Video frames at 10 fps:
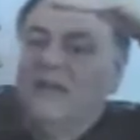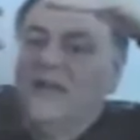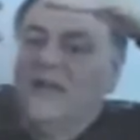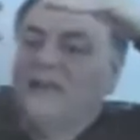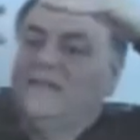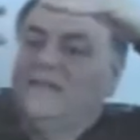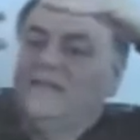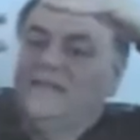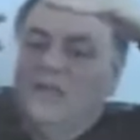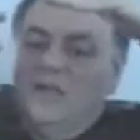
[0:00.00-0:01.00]
we had
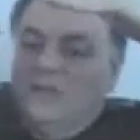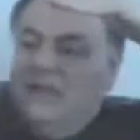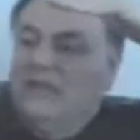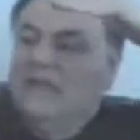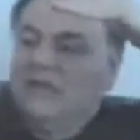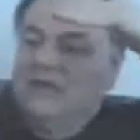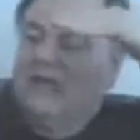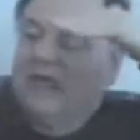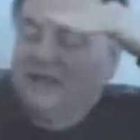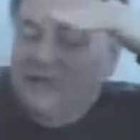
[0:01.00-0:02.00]
the minions, what
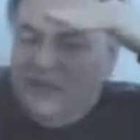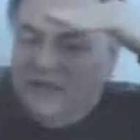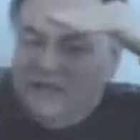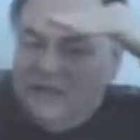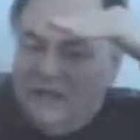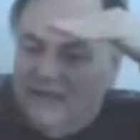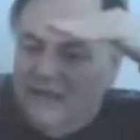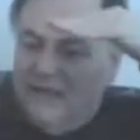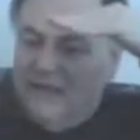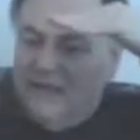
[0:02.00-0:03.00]
I like to call today the
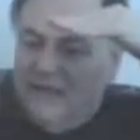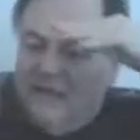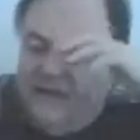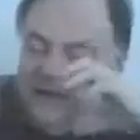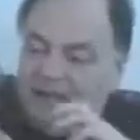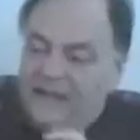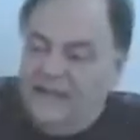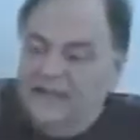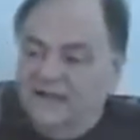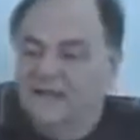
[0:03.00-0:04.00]
Dark Cabal, and they had
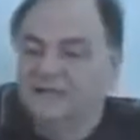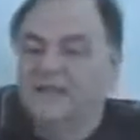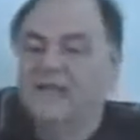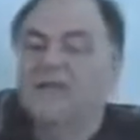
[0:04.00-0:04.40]
us,